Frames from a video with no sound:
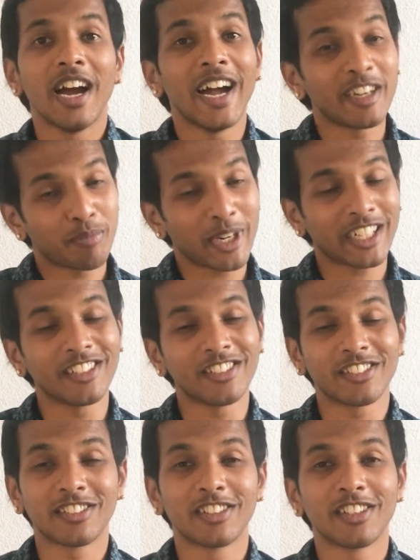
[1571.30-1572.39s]
and
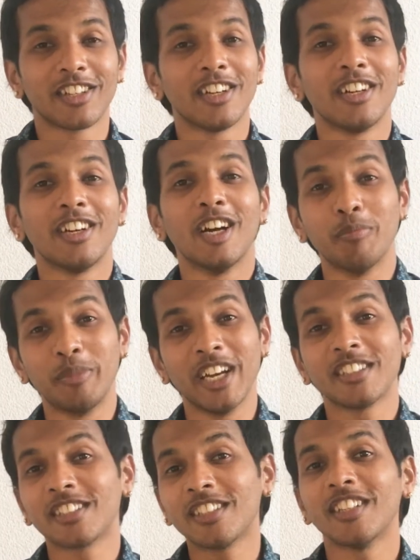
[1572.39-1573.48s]
practice,
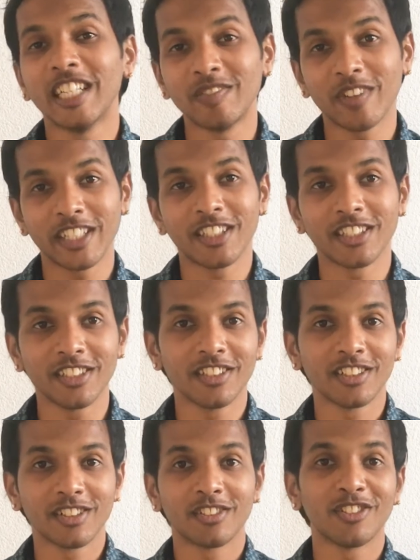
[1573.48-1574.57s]
abhyasa and
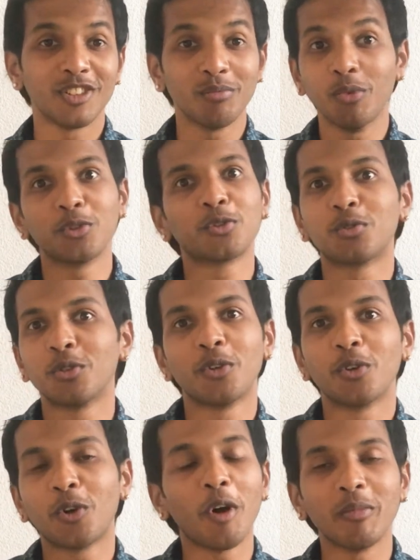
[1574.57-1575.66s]
vairagya, the most
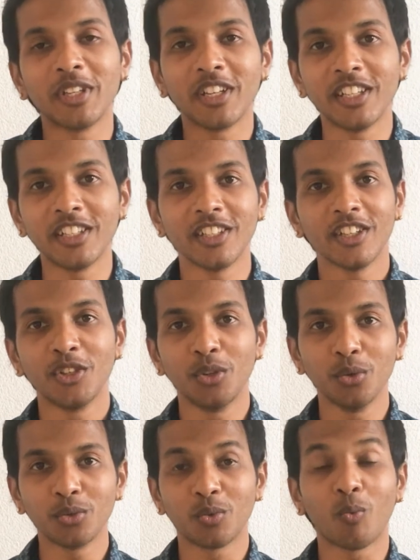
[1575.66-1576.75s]
commonly
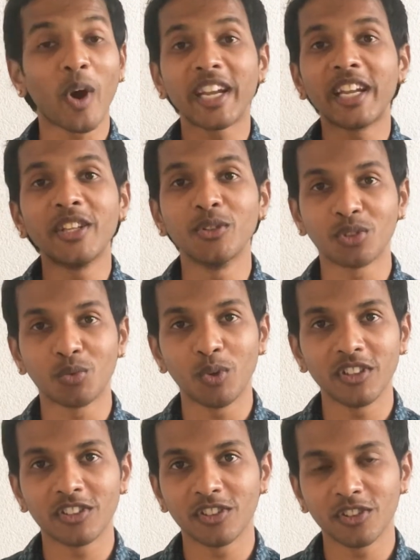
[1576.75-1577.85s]
used, widely used
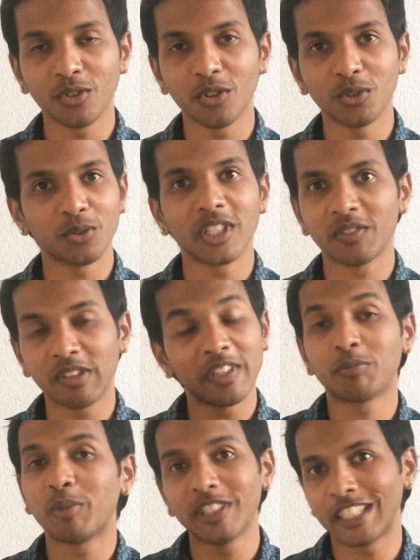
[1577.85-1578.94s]
words in the Yoga Sutras when we
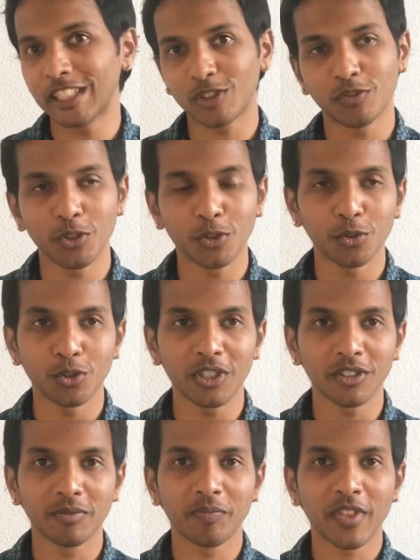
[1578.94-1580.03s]
explain the text of Yoga
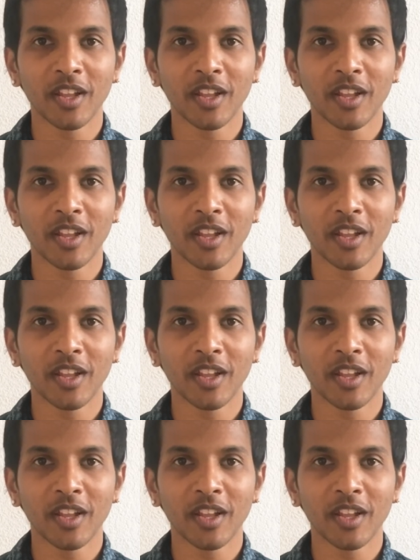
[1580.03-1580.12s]
Sutras.